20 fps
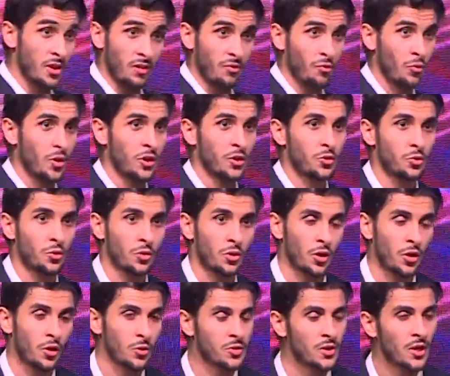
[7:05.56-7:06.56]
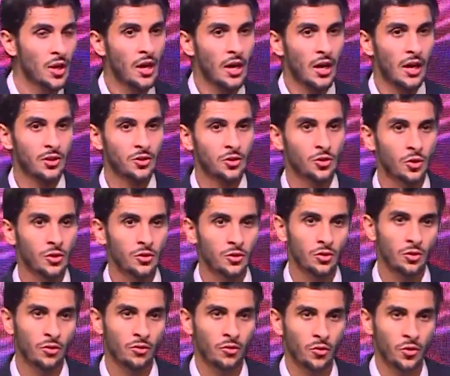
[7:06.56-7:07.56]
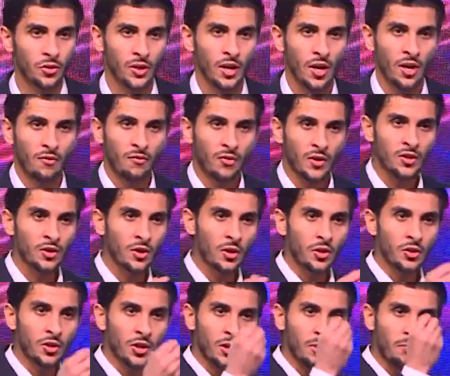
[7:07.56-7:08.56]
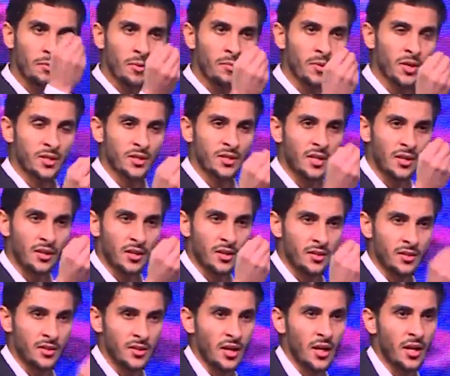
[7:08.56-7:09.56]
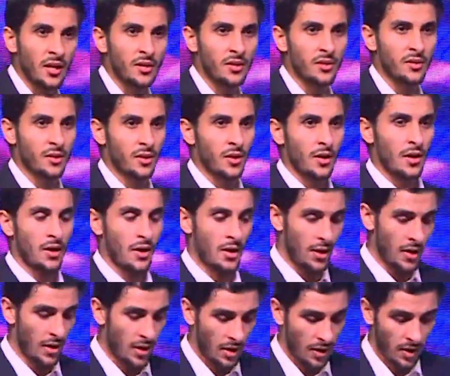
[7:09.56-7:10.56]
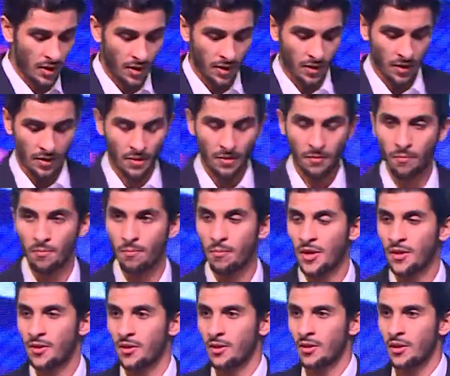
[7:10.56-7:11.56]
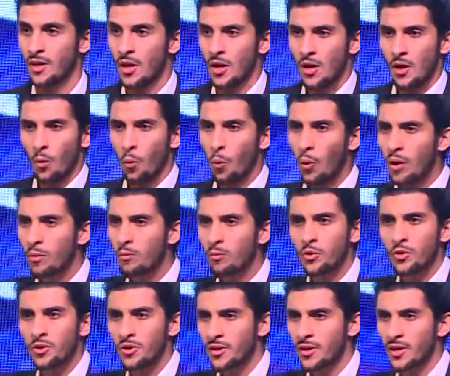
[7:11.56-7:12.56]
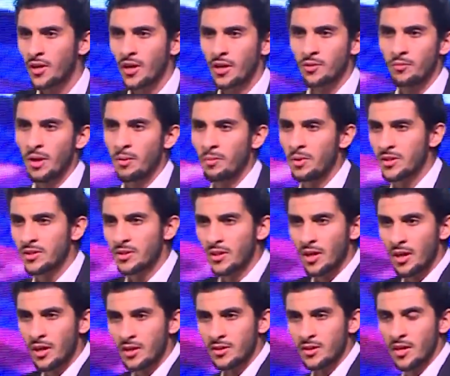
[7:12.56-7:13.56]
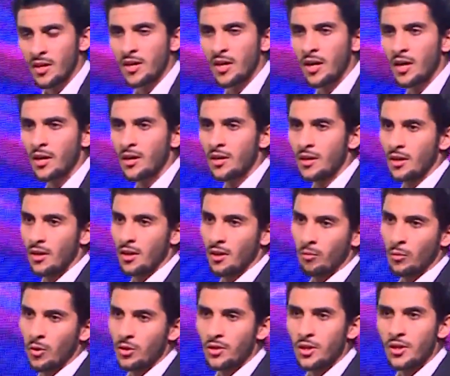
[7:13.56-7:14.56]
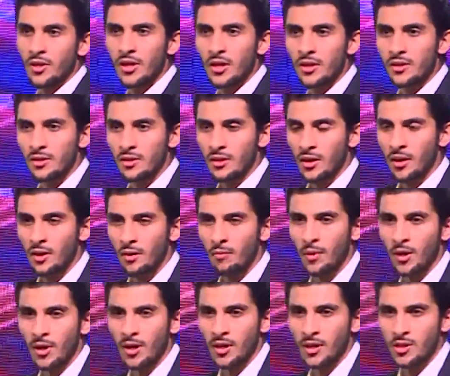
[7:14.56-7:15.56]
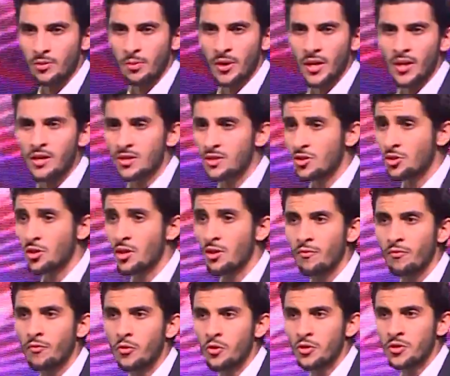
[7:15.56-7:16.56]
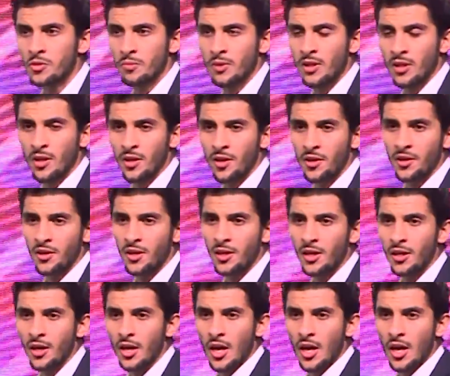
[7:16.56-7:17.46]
if we're too close, and so on and so forth. Fuzzy logic mimics that exact method. One more thing, and maybe it's the last AI model that I'm going to explain, is reinforcement learning.